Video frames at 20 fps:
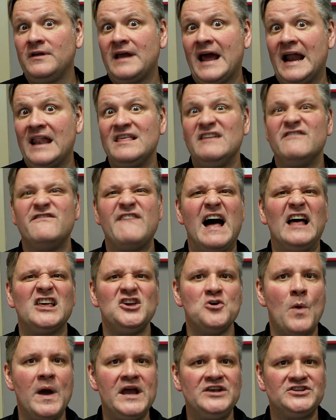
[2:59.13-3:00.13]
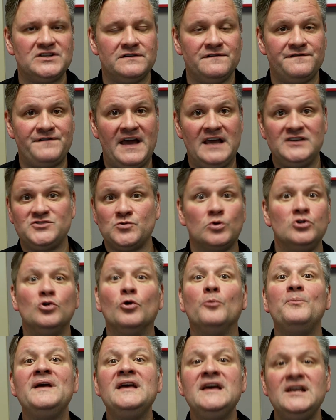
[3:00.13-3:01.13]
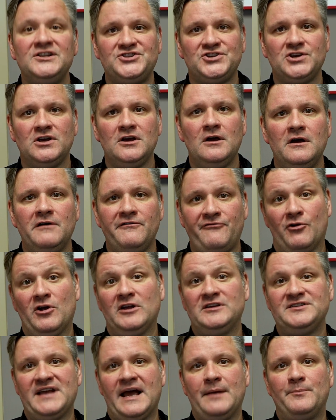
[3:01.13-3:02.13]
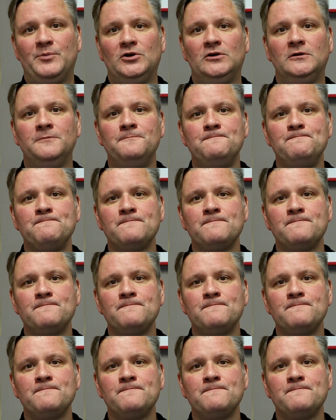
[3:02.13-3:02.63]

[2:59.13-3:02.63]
kind of the evaluation phase or your pitch, for example.